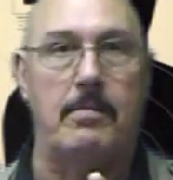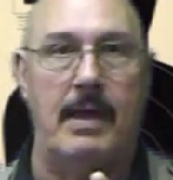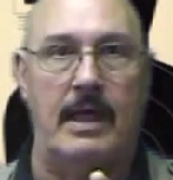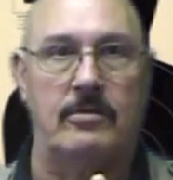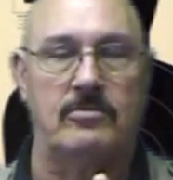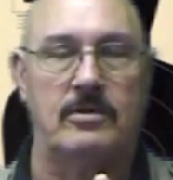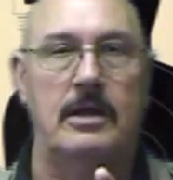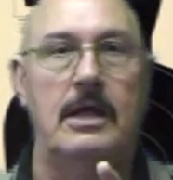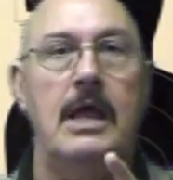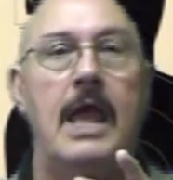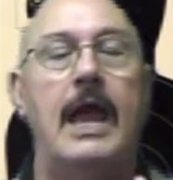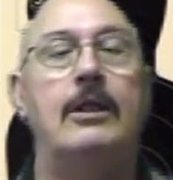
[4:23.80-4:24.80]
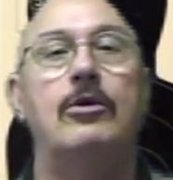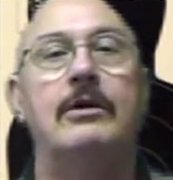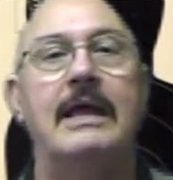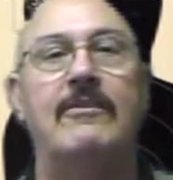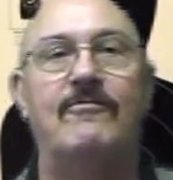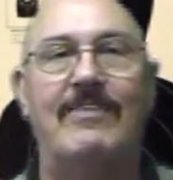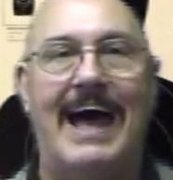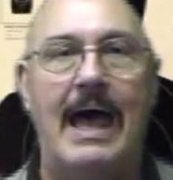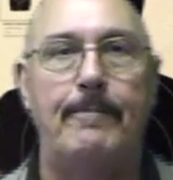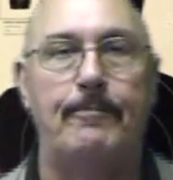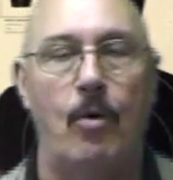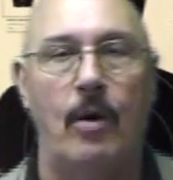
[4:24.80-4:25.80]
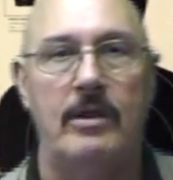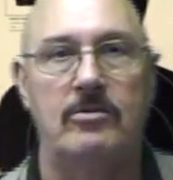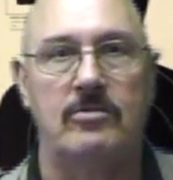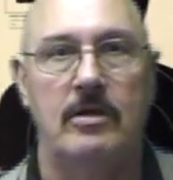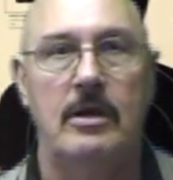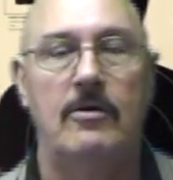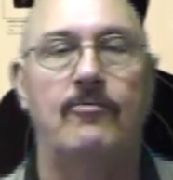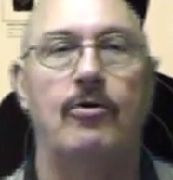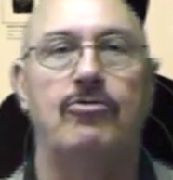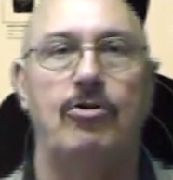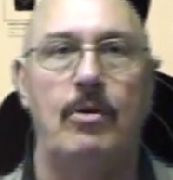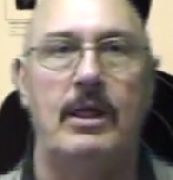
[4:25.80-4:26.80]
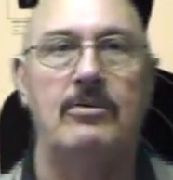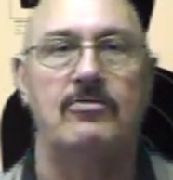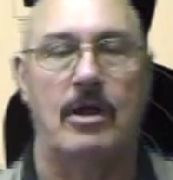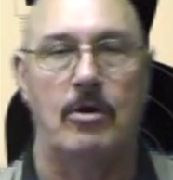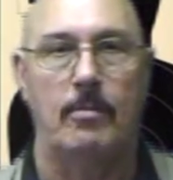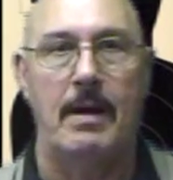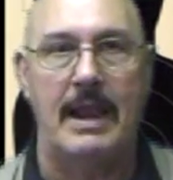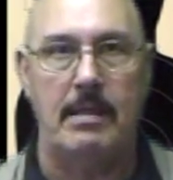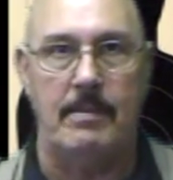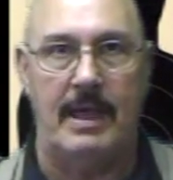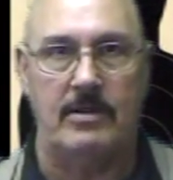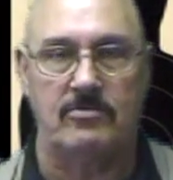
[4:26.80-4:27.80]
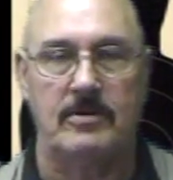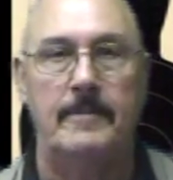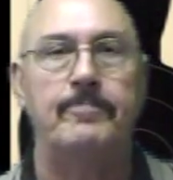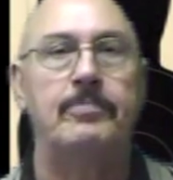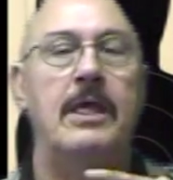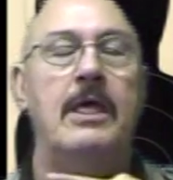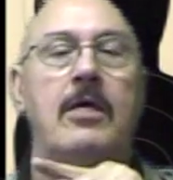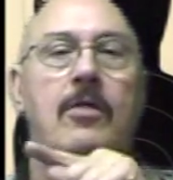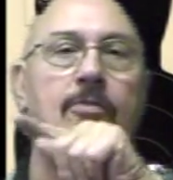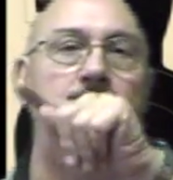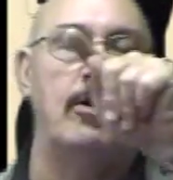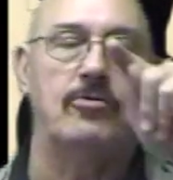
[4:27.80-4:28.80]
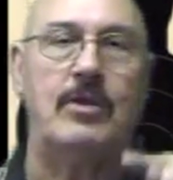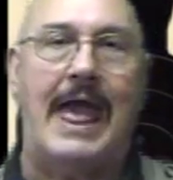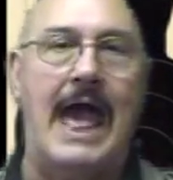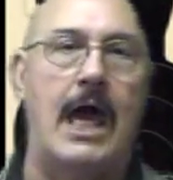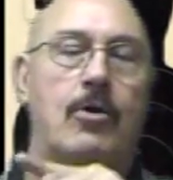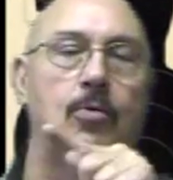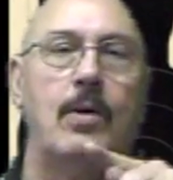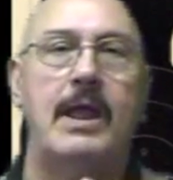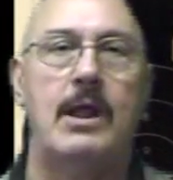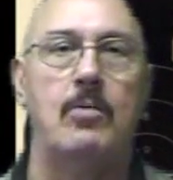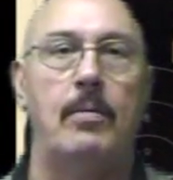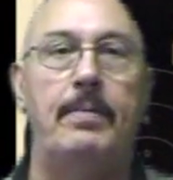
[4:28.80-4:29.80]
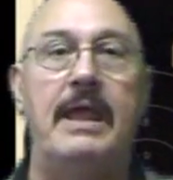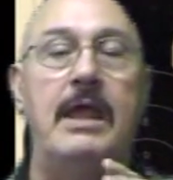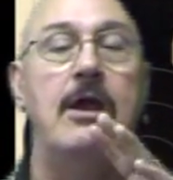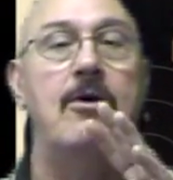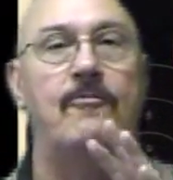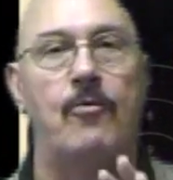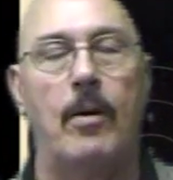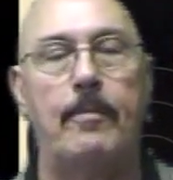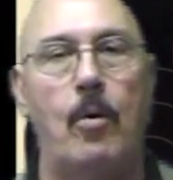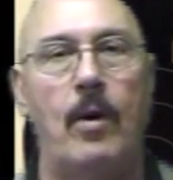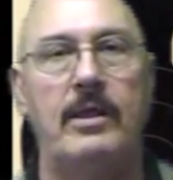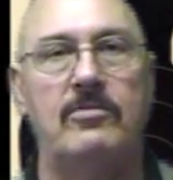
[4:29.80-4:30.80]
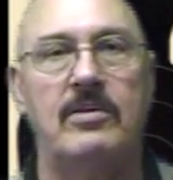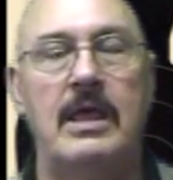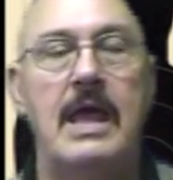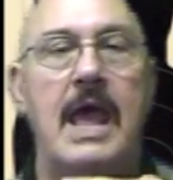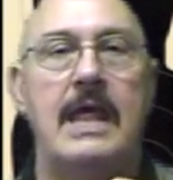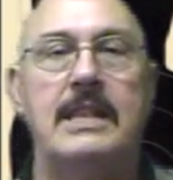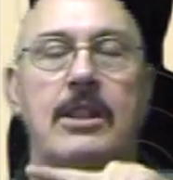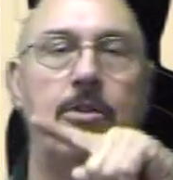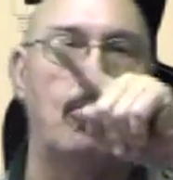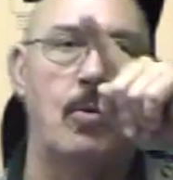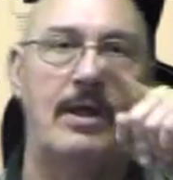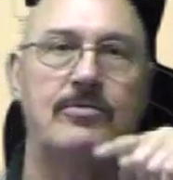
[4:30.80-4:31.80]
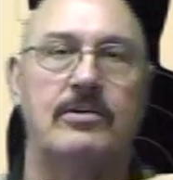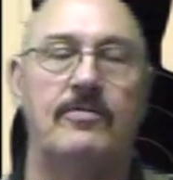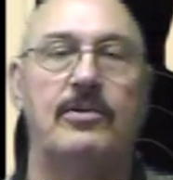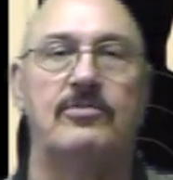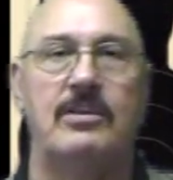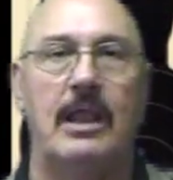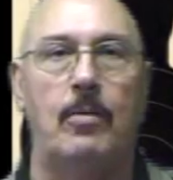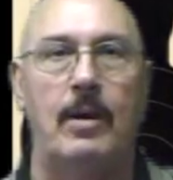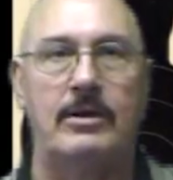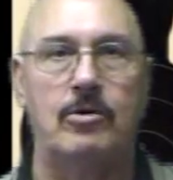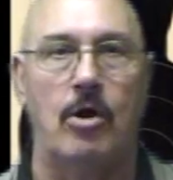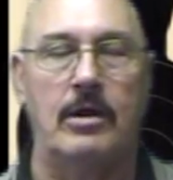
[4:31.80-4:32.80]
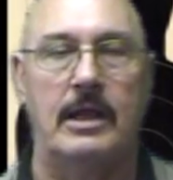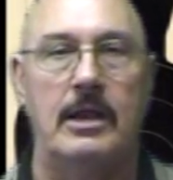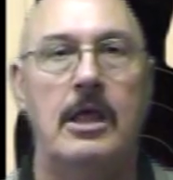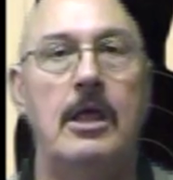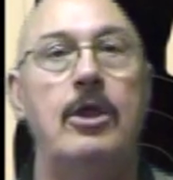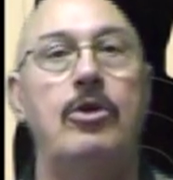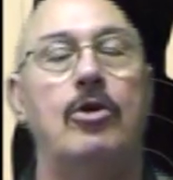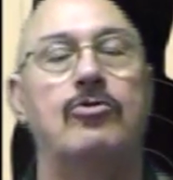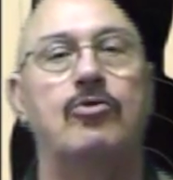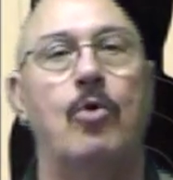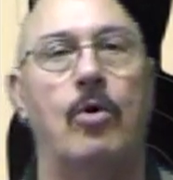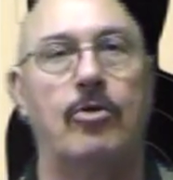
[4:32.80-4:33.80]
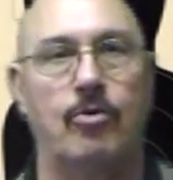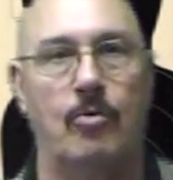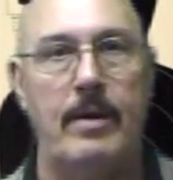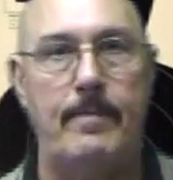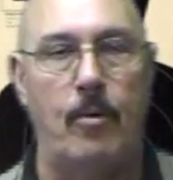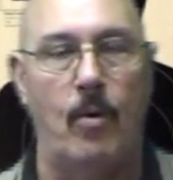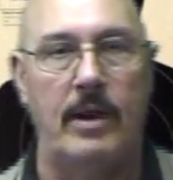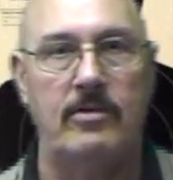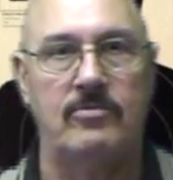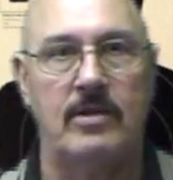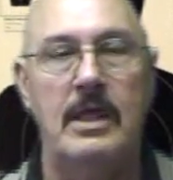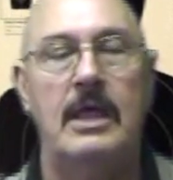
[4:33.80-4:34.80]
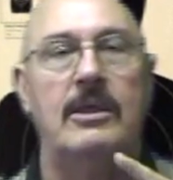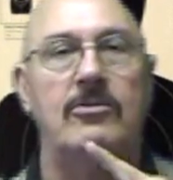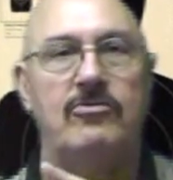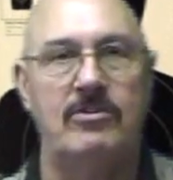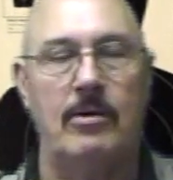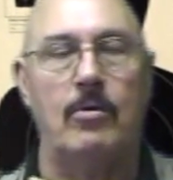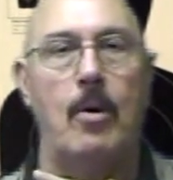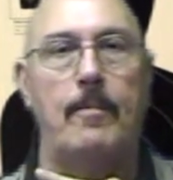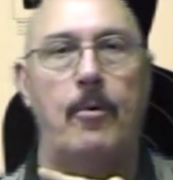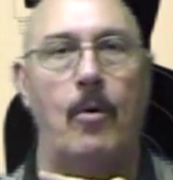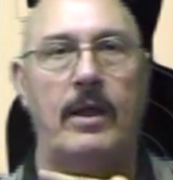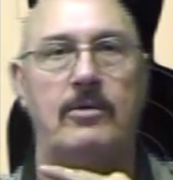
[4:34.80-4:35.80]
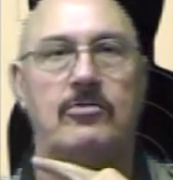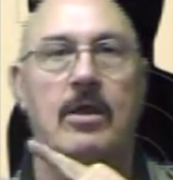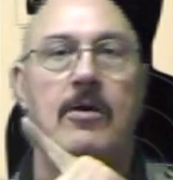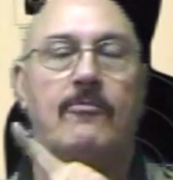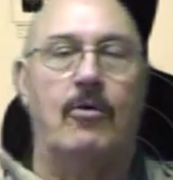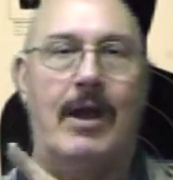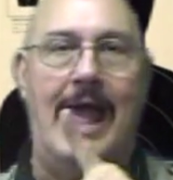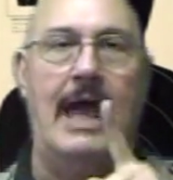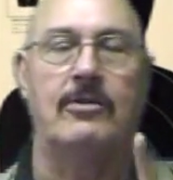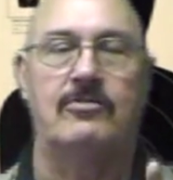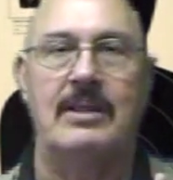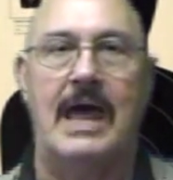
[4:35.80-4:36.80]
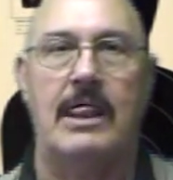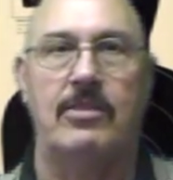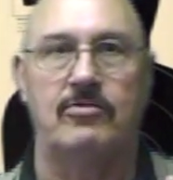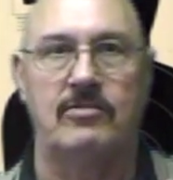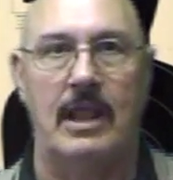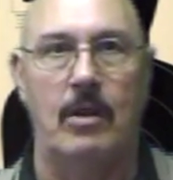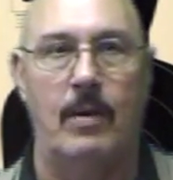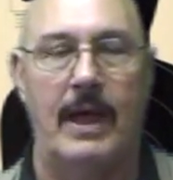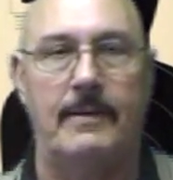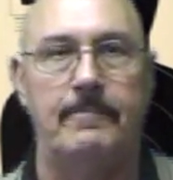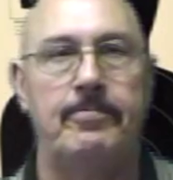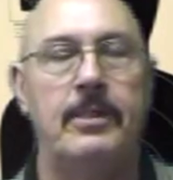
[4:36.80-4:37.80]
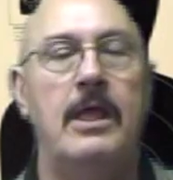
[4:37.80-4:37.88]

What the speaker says: mass, and you'll get 5 points for shooting center body mass. There's outer ring will be 4 points, and then the rest of the silhouette target, you'll score 3 points, 0 points for outside of the silhouette.